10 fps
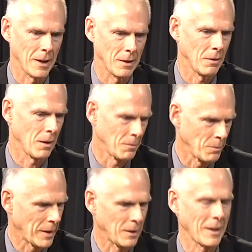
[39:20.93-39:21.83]
And I've
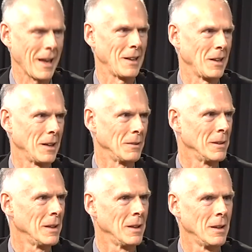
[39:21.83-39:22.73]
been to Kenya,
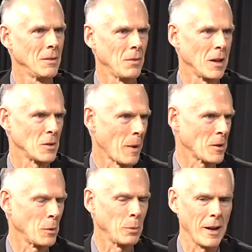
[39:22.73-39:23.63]
very
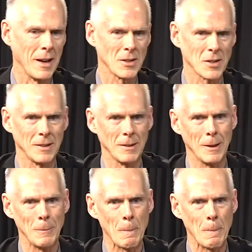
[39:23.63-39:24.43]
special place. And